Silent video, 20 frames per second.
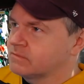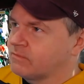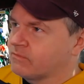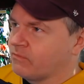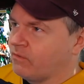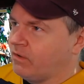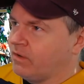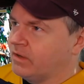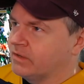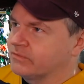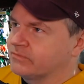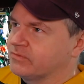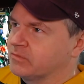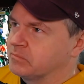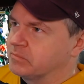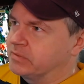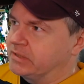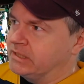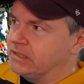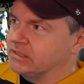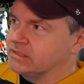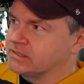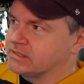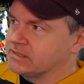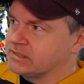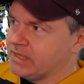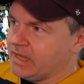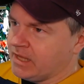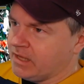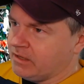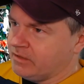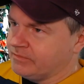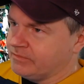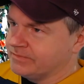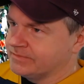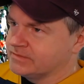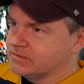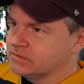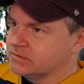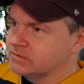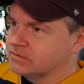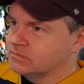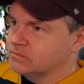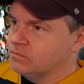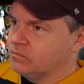Thawne from being saved,